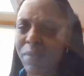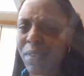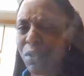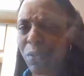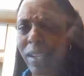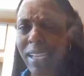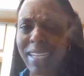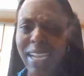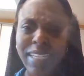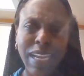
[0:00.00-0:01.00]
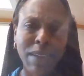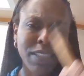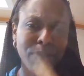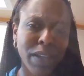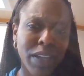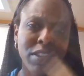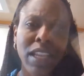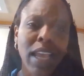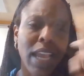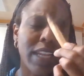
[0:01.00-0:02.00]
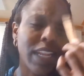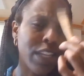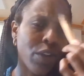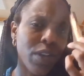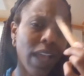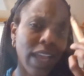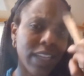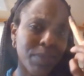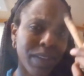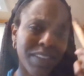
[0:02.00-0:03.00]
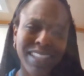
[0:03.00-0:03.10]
if you're doing a nighttime smudge and a third eye smudge.